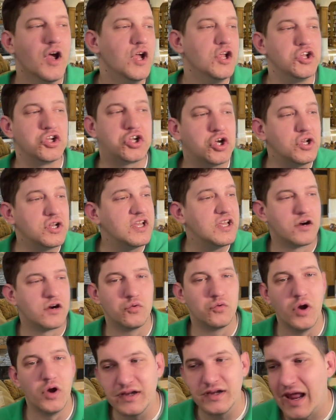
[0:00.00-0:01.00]
You couldn't get a
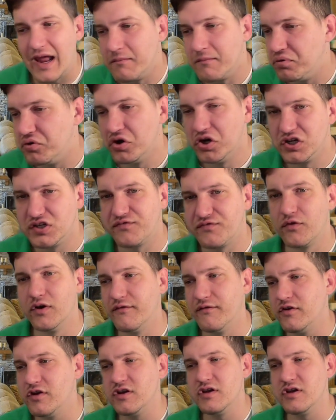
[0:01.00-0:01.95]
run game push for